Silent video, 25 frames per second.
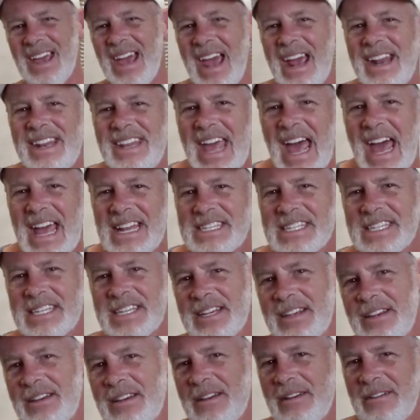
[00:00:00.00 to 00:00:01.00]
And that's
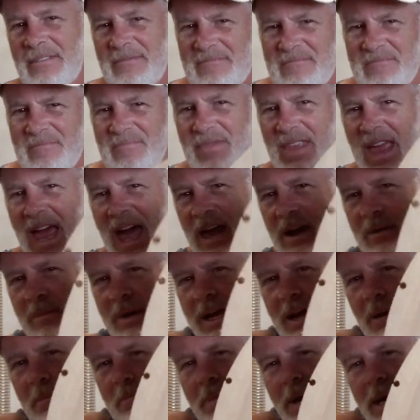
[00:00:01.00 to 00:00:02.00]
how to
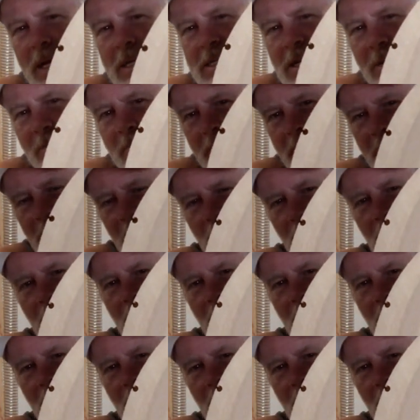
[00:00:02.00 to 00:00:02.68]
make a pizza peel.